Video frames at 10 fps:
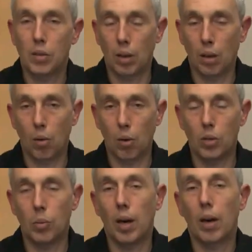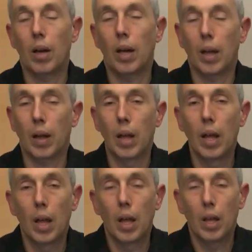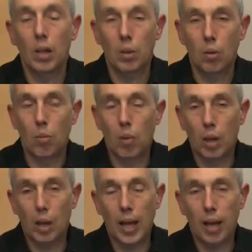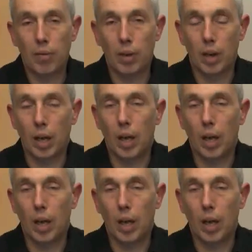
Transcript: and that's a course where you will